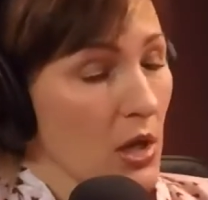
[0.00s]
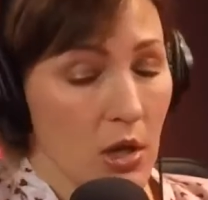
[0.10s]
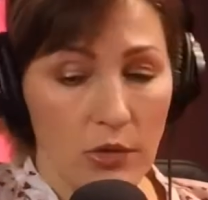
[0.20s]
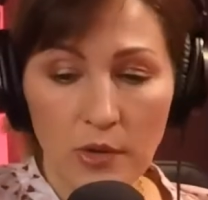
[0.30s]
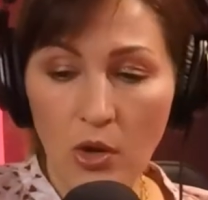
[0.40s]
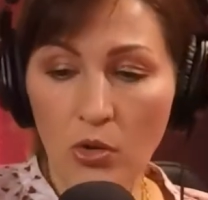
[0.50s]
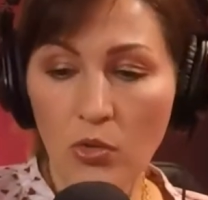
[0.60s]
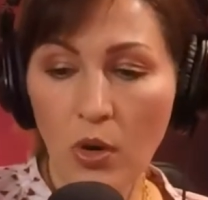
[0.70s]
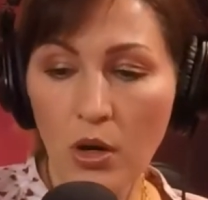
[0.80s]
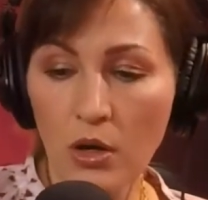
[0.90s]

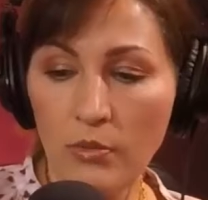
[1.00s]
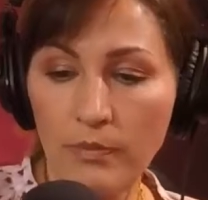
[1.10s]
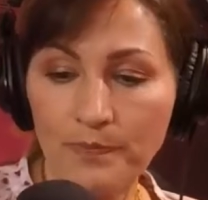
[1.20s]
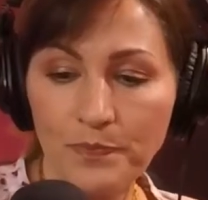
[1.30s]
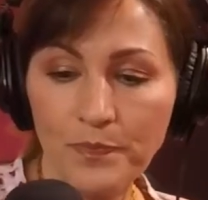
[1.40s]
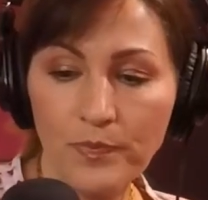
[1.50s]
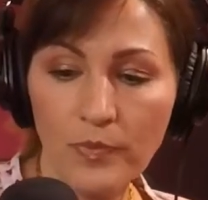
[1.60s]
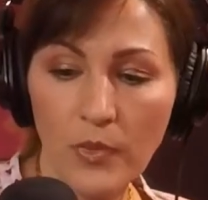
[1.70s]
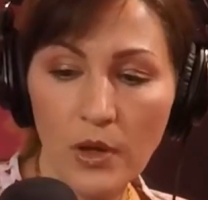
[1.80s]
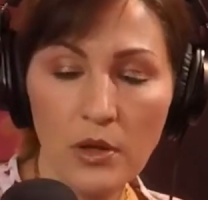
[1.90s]
So,
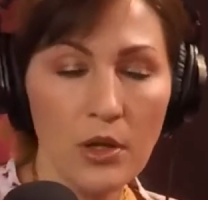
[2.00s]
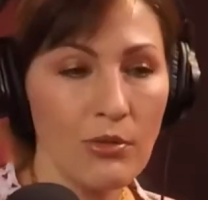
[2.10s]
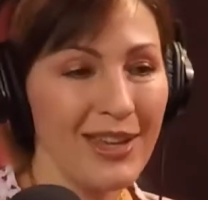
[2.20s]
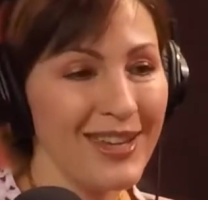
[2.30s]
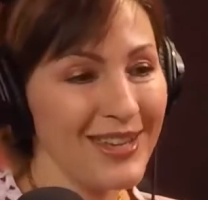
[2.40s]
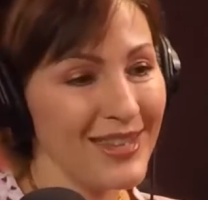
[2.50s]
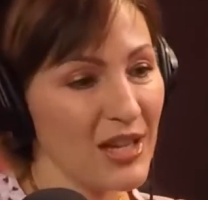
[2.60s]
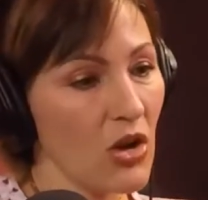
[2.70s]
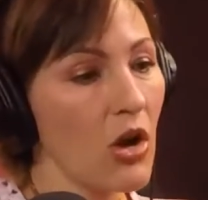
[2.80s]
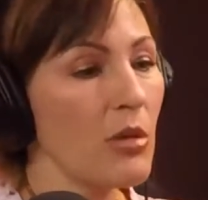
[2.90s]
again,
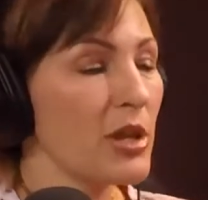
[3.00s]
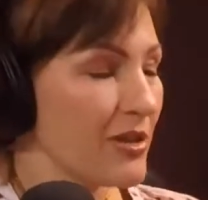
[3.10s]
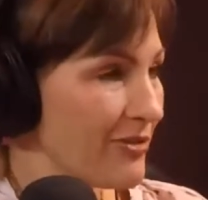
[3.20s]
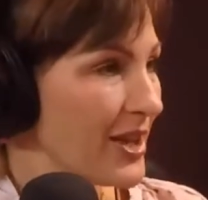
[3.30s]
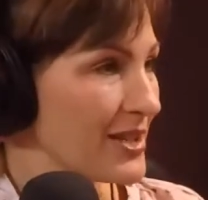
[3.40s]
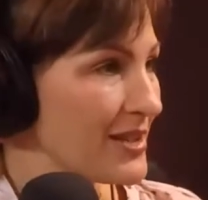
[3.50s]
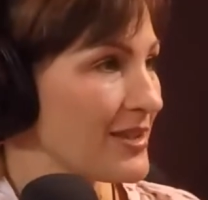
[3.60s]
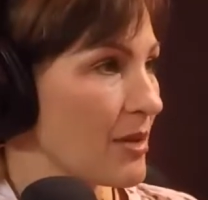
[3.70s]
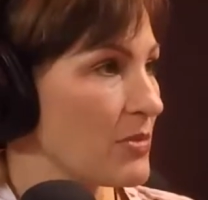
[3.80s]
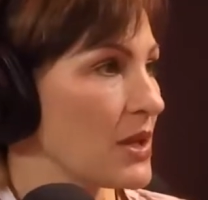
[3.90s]
that calming effect is
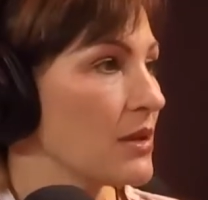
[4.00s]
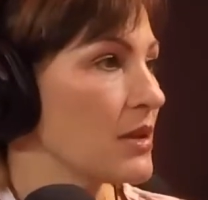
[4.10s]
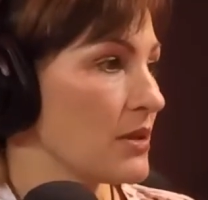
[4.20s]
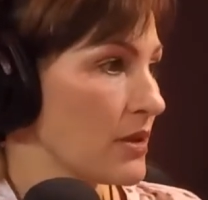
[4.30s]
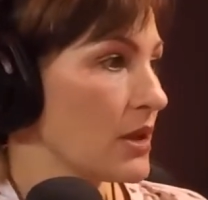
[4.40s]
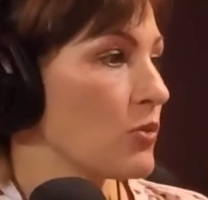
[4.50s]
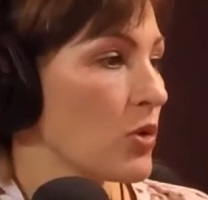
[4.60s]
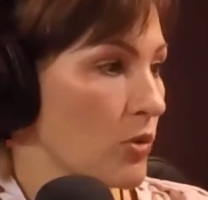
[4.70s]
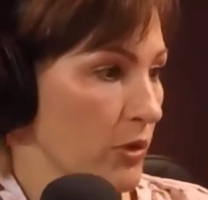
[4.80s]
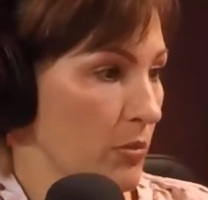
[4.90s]
something that's going to
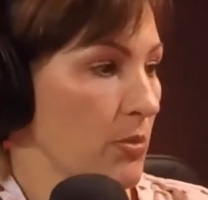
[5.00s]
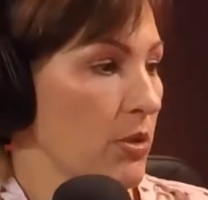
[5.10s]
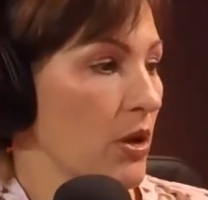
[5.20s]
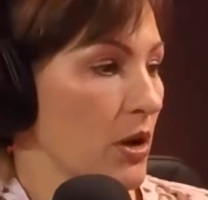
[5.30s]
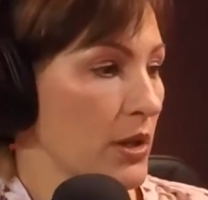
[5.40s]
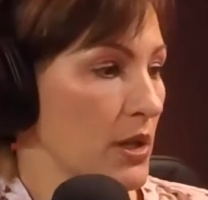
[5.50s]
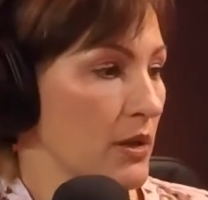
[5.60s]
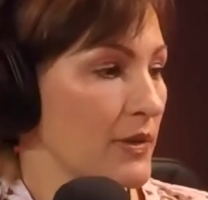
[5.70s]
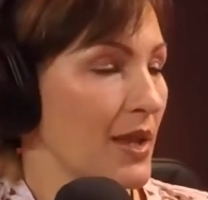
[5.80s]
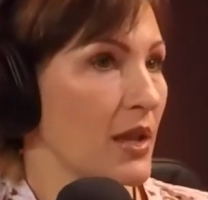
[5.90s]
work with people on
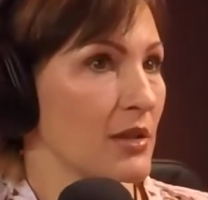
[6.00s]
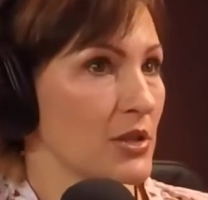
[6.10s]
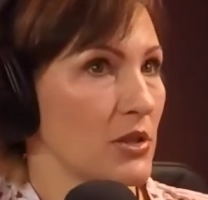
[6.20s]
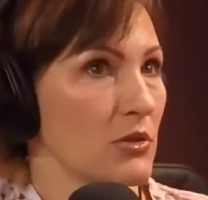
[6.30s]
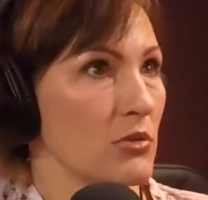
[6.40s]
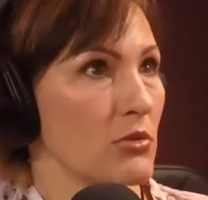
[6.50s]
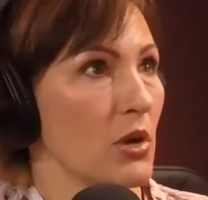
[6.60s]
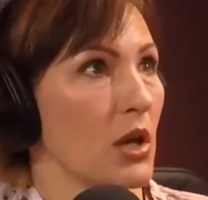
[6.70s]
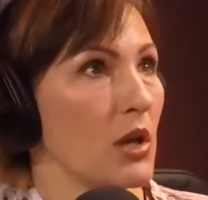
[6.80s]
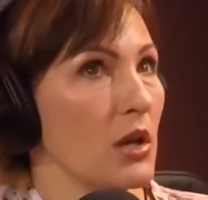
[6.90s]
this. And
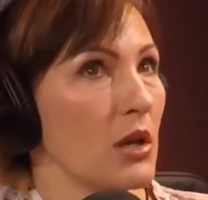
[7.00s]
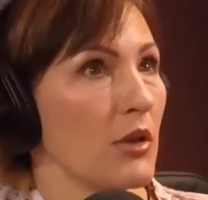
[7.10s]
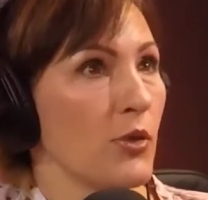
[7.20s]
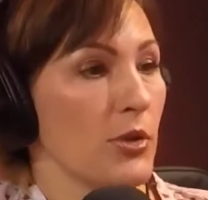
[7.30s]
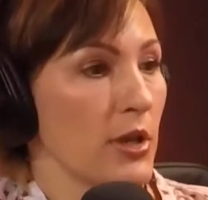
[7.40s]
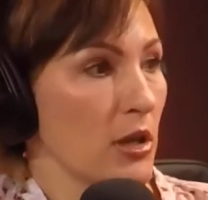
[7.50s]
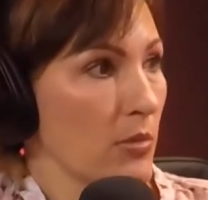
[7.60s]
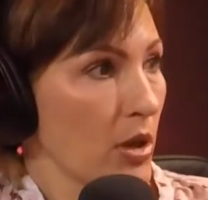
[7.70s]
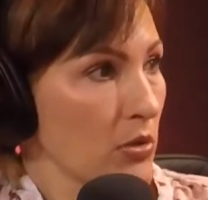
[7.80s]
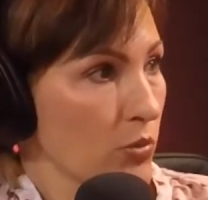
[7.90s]
if you're thinking
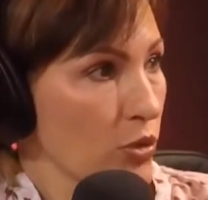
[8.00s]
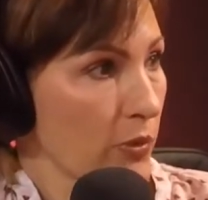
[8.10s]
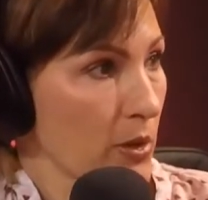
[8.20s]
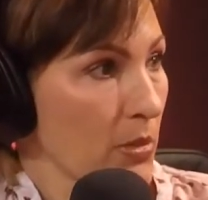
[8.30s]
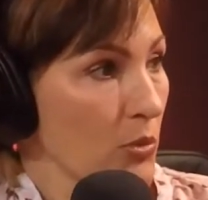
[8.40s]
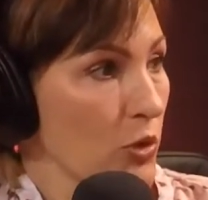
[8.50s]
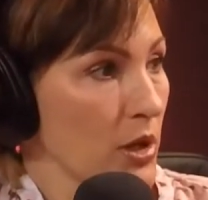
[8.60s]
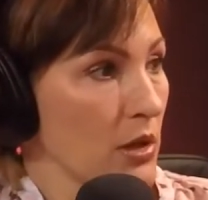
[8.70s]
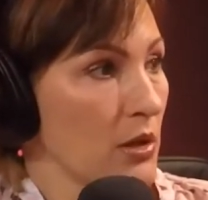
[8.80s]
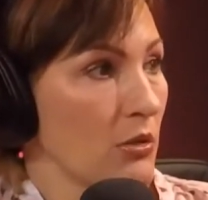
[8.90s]
about improving
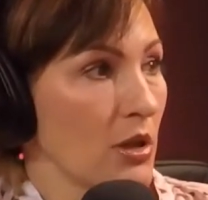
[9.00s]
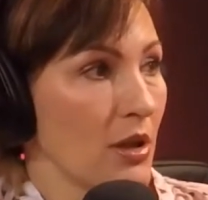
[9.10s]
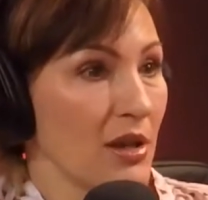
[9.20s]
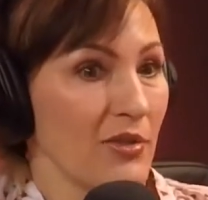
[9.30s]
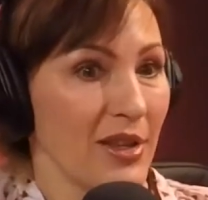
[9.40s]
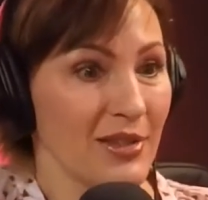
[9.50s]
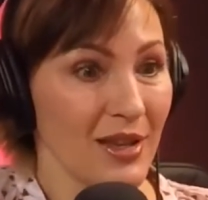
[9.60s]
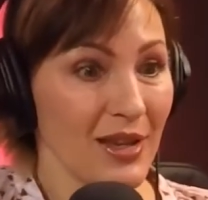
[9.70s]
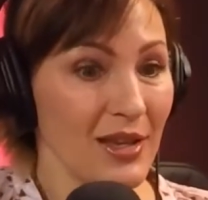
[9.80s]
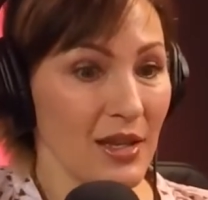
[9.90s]
memory, a lot of
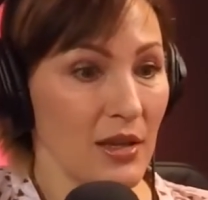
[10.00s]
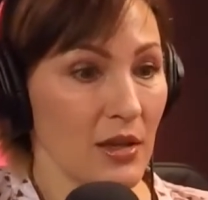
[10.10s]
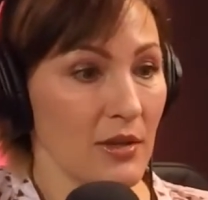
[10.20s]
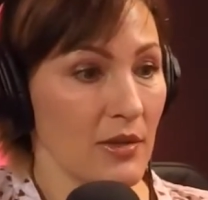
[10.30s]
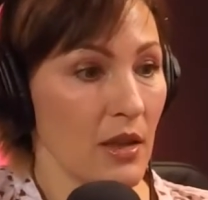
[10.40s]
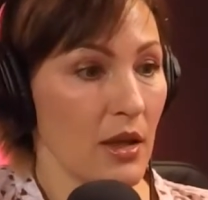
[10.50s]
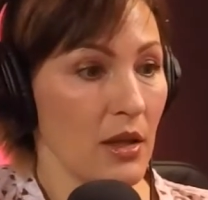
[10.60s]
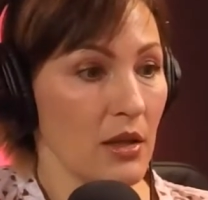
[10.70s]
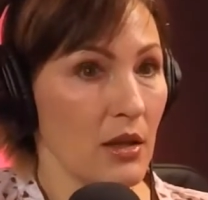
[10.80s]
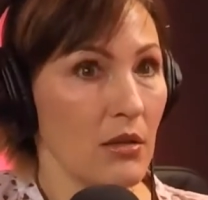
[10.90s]
anxiety is
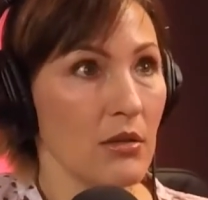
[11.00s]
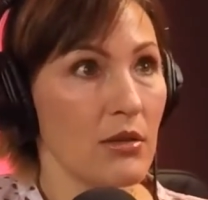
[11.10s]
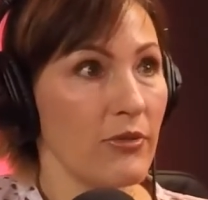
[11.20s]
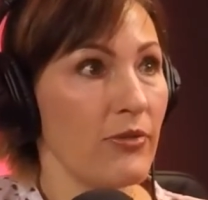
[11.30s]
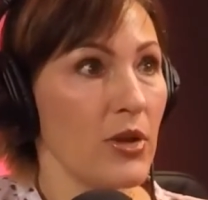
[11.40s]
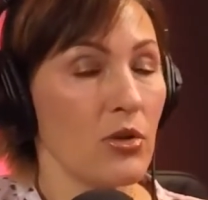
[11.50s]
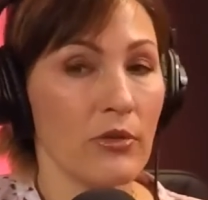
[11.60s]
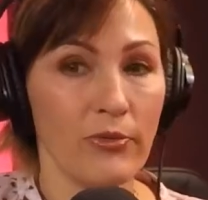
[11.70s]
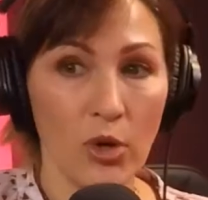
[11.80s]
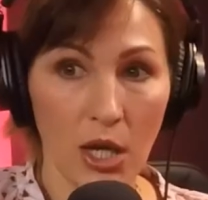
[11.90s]
like the fear
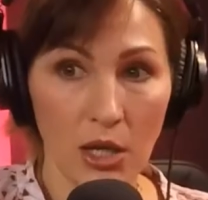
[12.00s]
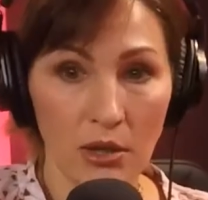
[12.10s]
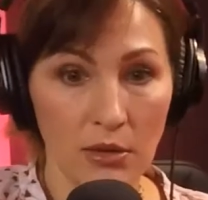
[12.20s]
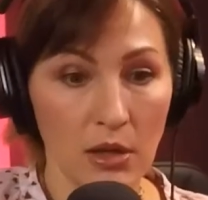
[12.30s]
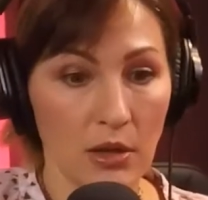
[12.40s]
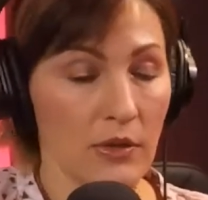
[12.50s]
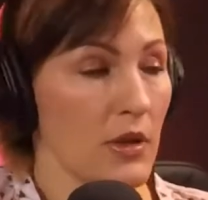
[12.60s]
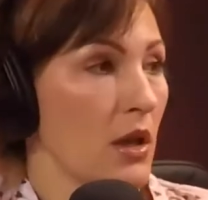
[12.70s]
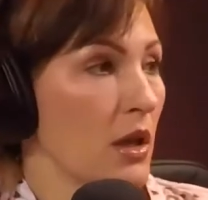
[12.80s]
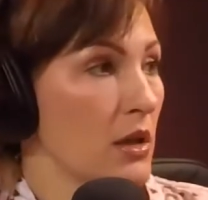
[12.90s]
of forgetting things
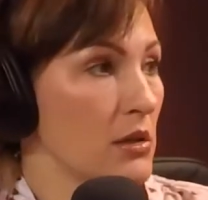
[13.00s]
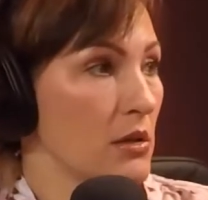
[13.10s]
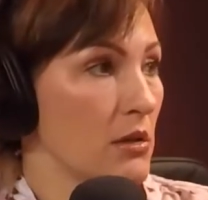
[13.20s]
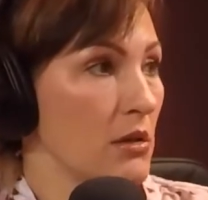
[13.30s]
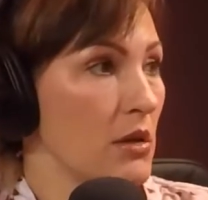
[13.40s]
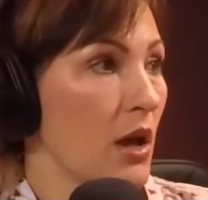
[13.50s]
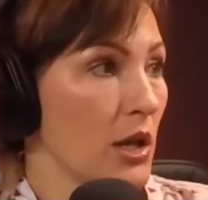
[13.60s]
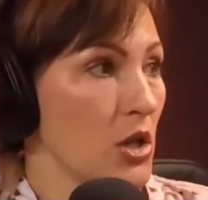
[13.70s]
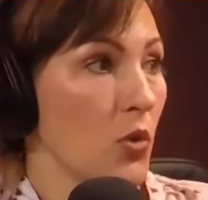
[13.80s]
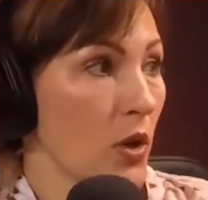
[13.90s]
and
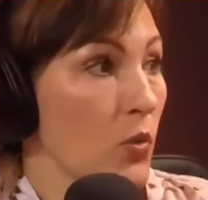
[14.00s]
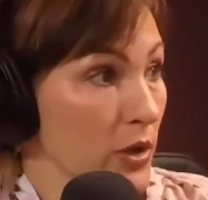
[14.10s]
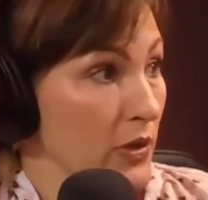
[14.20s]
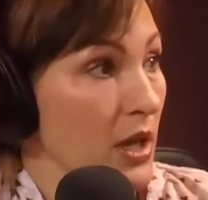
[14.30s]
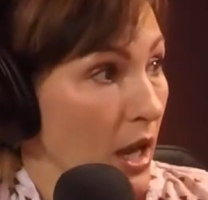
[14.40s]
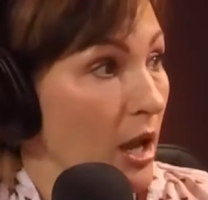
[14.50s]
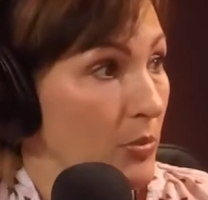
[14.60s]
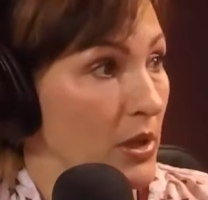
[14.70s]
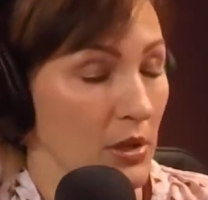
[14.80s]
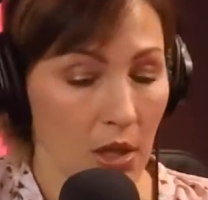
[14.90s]
not knowing what's going to
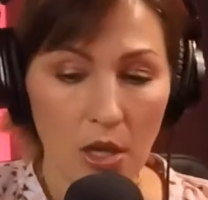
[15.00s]
happen.